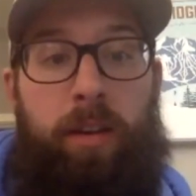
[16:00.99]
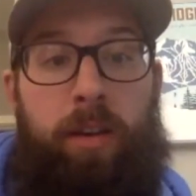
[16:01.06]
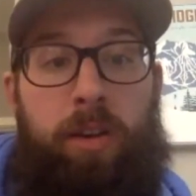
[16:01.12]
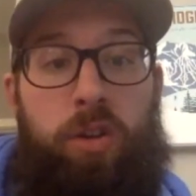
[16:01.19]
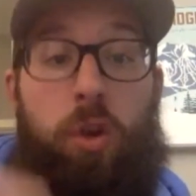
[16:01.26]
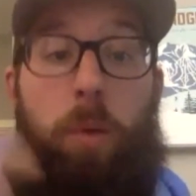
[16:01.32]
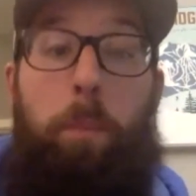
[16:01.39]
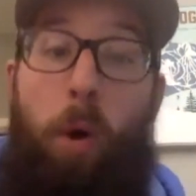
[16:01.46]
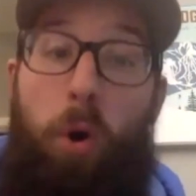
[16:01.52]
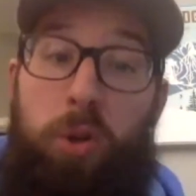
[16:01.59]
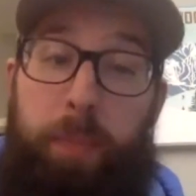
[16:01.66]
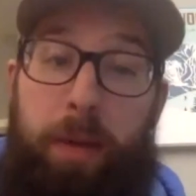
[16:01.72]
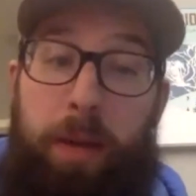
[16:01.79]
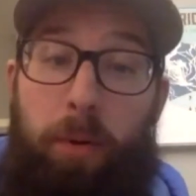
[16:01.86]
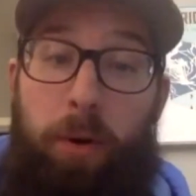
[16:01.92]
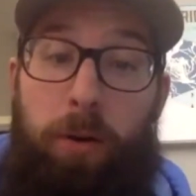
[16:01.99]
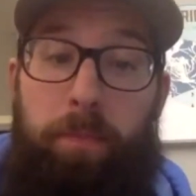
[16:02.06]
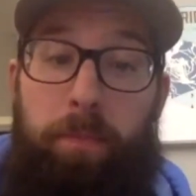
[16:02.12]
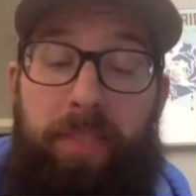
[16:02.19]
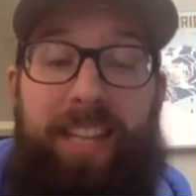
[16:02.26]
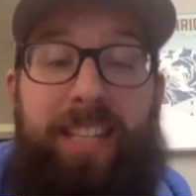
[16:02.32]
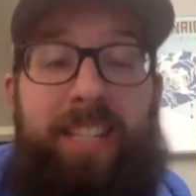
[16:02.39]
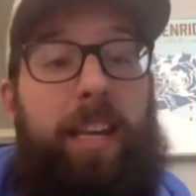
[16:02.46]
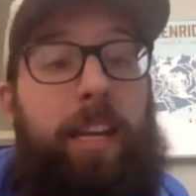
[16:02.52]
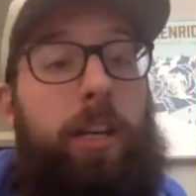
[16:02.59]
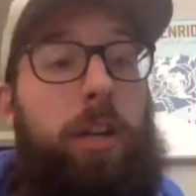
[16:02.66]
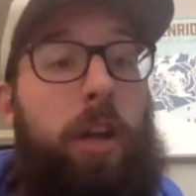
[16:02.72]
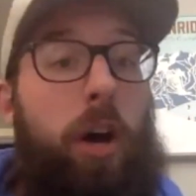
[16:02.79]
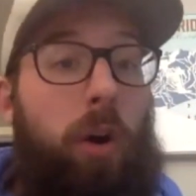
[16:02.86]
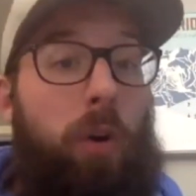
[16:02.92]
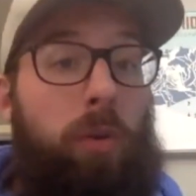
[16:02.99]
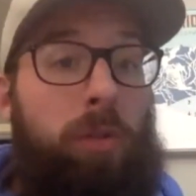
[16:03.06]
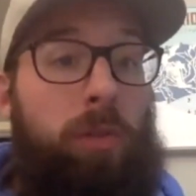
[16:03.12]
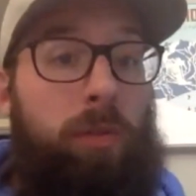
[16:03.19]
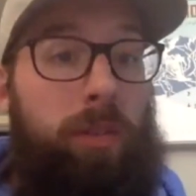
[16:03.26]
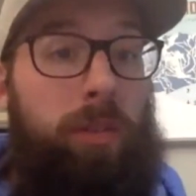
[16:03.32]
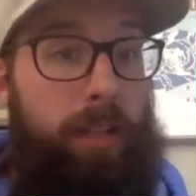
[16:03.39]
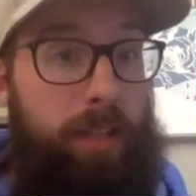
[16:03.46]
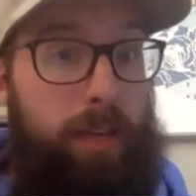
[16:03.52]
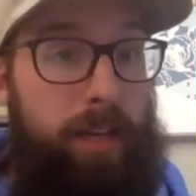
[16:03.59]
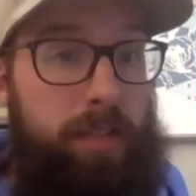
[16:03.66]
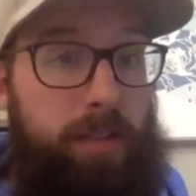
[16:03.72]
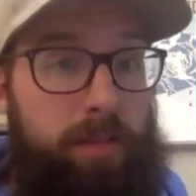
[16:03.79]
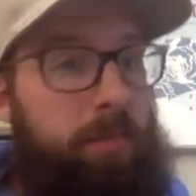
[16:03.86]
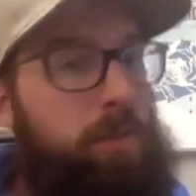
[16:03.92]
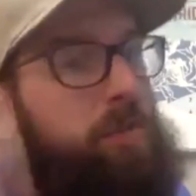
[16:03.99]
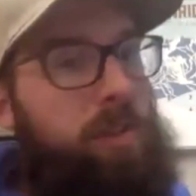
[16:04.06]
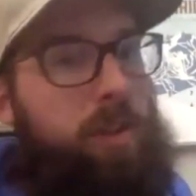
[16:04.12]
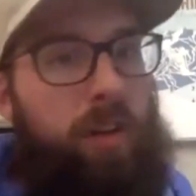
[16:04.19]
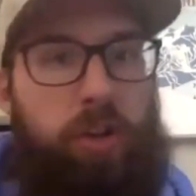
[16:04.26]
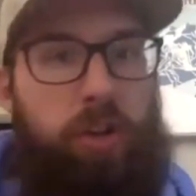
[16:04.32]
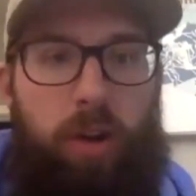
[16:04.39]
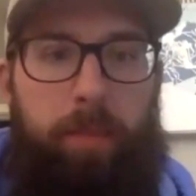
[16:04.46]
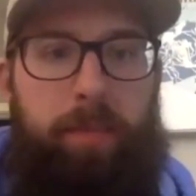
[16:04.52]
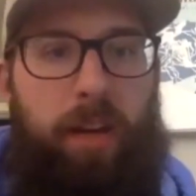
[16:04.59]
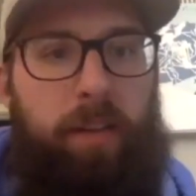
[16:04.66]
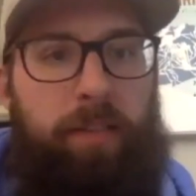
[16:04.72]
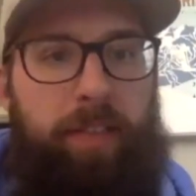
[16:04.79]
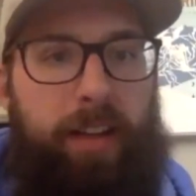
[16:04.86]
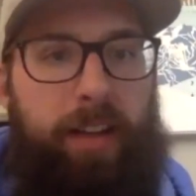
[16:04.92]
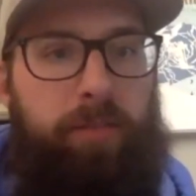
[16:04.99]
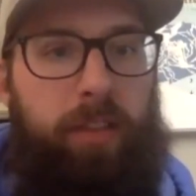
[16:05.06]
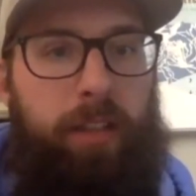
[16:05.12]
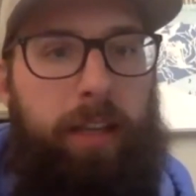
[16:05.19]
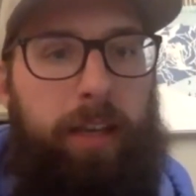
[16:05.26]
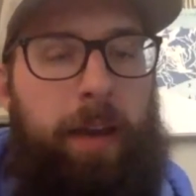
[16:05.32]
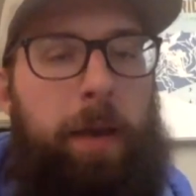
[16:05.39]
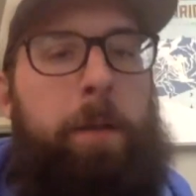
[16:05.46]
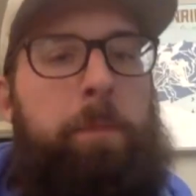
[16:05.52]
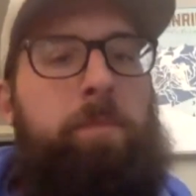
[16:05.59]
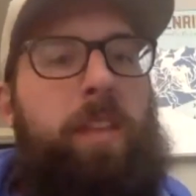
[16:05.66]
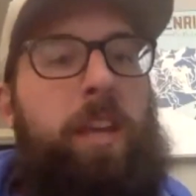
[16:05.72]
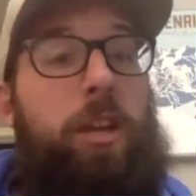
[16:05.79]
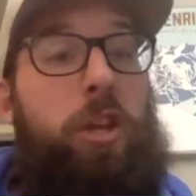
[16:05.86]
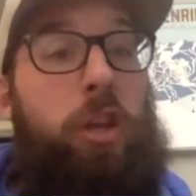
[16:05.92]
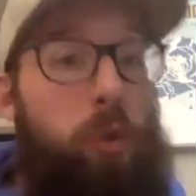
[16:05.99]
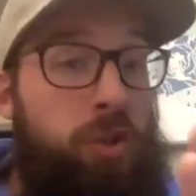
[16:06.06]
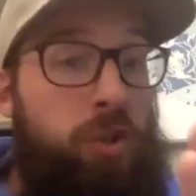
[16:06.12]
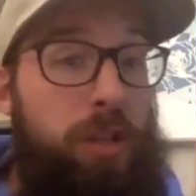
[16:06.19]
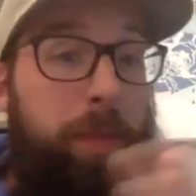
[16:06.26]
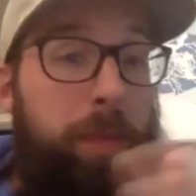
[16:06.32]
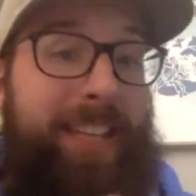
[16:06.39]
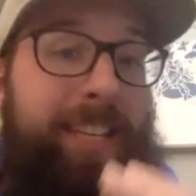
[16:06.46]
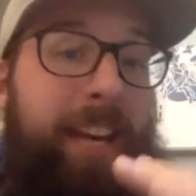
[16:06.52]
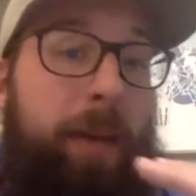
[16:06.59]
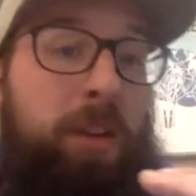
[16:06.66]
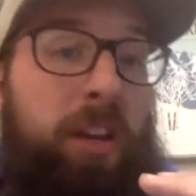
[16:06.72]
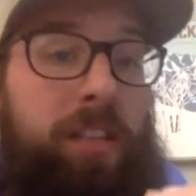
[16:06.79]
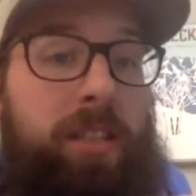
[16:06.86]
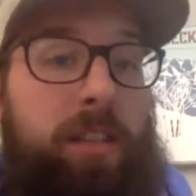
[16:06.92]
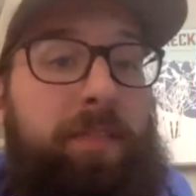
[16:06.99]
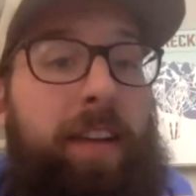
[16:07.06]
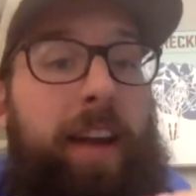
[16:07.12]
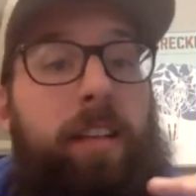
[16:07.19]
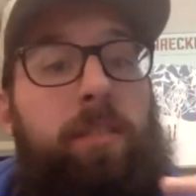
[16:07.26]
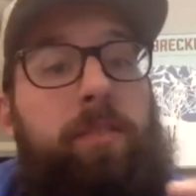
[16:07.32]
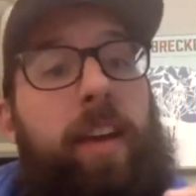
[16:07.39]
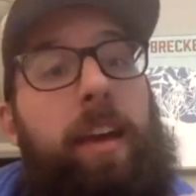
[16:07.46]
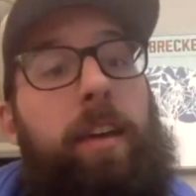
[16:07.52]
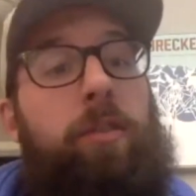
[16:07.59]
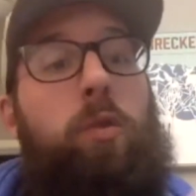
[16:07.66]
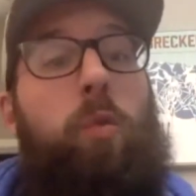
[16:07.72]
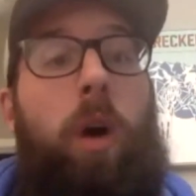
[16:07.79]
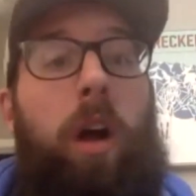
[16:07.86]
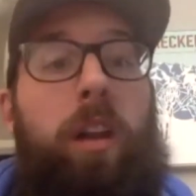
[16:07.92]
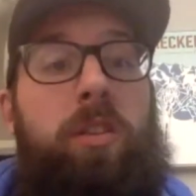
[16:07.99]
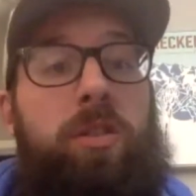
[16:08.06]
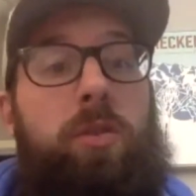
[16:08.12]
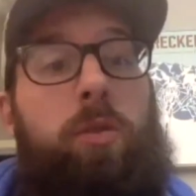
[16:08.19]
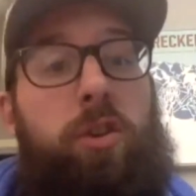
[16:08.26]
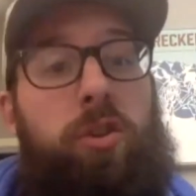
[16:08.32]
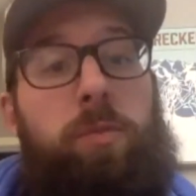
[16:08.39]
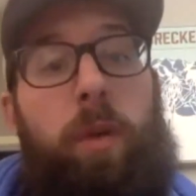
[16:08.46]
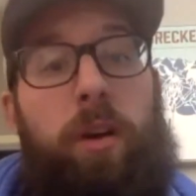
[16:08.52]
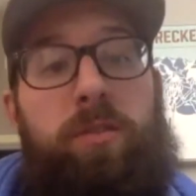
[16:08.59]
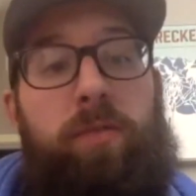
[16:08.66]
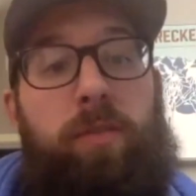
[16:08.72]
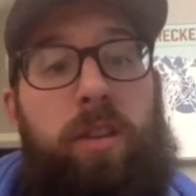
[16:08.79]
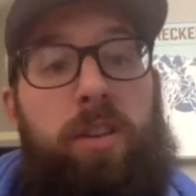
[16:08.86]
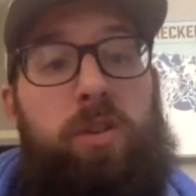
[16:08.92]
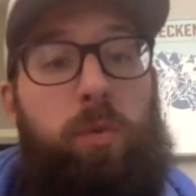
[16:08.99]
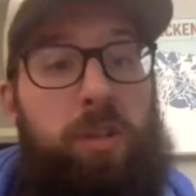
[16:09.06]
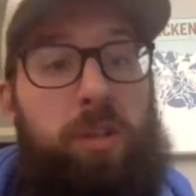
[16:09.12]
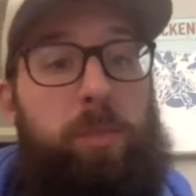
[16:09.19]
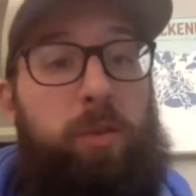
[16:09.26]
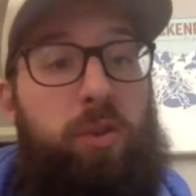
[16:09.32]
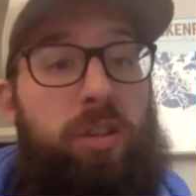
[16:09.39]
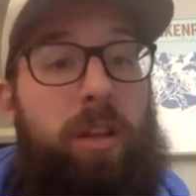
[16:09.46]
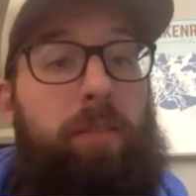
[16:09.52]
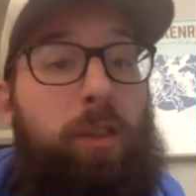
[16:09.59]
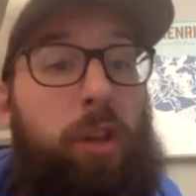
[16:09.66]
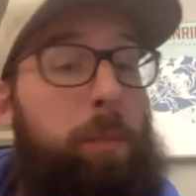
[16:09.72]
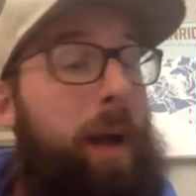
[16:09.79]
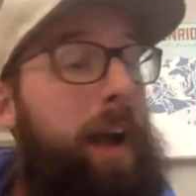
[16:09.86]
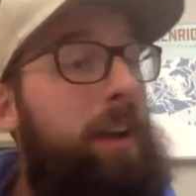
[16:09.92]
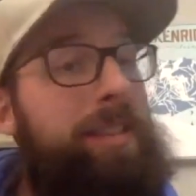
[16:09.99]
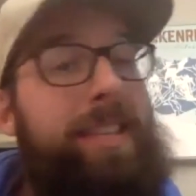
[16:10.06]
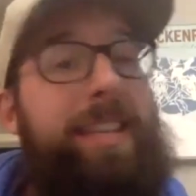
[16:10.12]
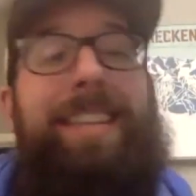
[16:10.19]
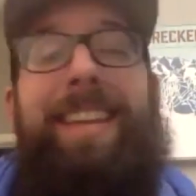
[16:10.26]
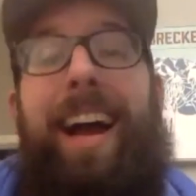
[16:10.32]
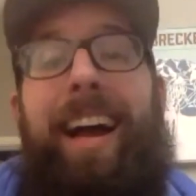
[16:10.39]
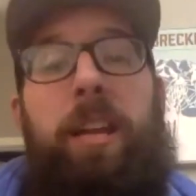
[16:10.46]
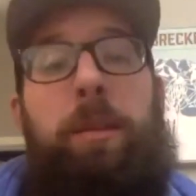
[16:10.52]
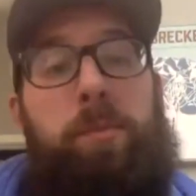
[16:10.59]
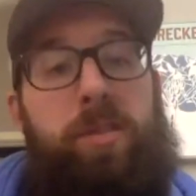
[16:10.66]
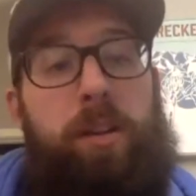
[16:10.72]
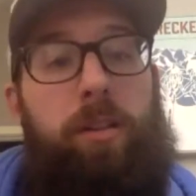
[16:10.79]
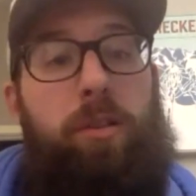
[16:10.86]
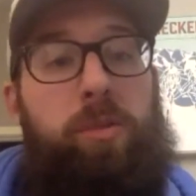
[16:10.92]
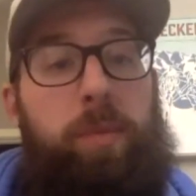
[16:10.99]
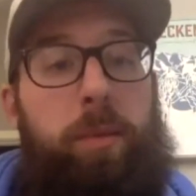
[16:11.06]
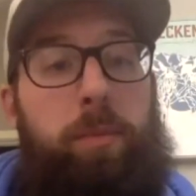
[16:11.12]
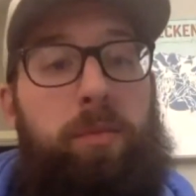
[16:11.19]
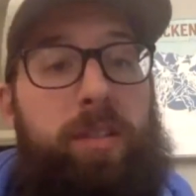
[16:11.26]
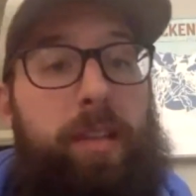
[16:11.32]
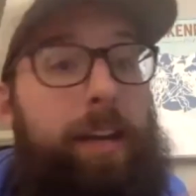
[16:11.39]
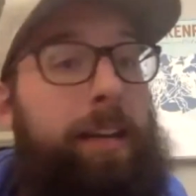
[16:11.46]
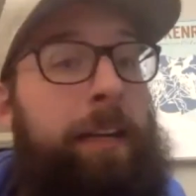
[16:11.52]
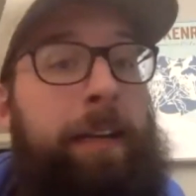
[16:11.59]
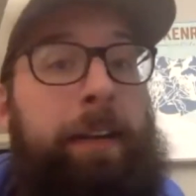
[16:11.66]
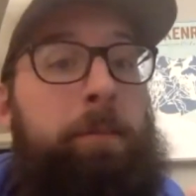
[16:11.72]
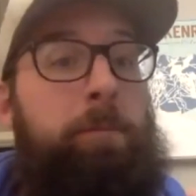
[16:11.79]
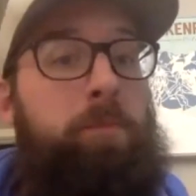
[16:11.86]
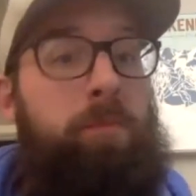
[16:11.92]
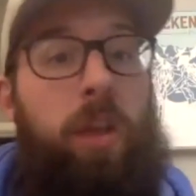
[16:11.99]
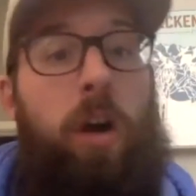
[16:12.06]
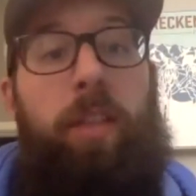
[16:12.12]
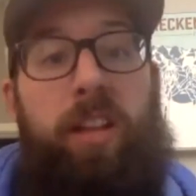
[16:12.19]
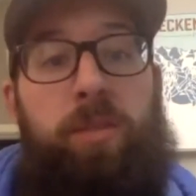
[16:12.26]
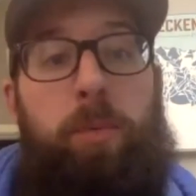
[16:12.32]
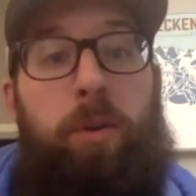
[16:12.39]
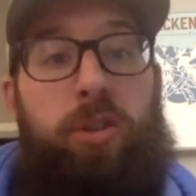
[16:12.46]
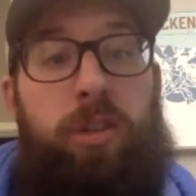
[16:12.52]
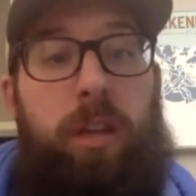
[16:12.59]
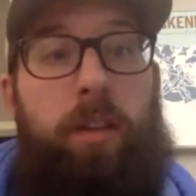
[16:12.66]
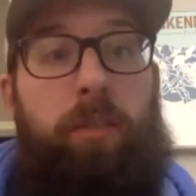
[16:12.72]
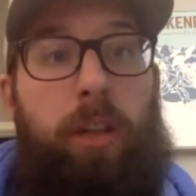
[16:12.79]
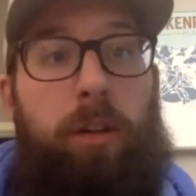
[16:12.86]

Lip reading: So most people that say no to this, you're still going to drop down effectively. Usually by the time you get to the fact of, hey, if you wanted to, could you budget for this, or would this push the envelope? I'd say 90% of those people say, no, that's pushing the envelope.